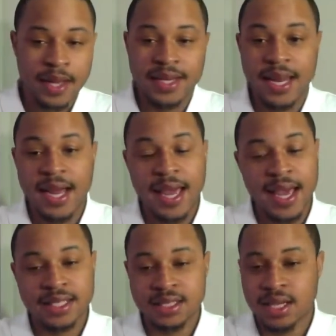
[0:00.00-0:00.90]
that I
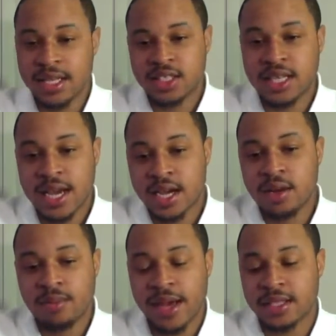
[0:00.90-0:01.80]

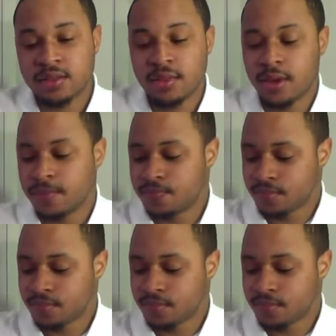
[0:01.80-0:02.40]
couldn't pass them up.